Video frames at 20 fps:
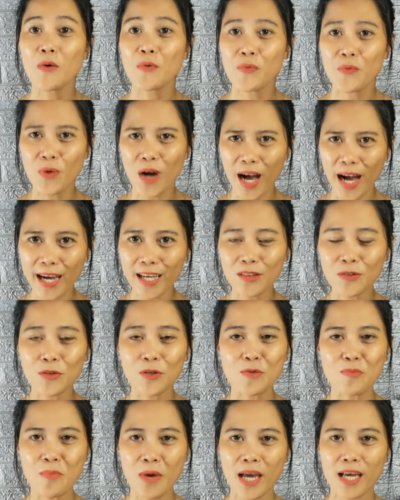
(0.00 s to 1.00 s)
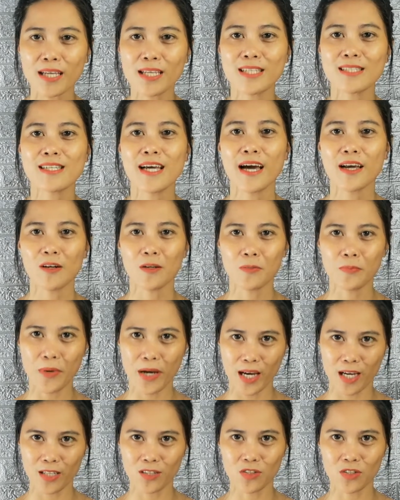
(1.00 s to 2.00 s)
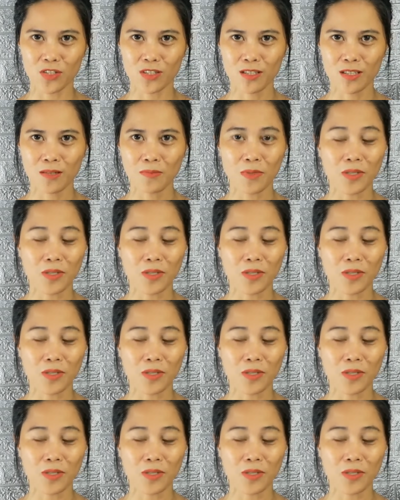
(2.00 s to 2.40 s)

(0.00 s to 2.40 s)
write or make a title page,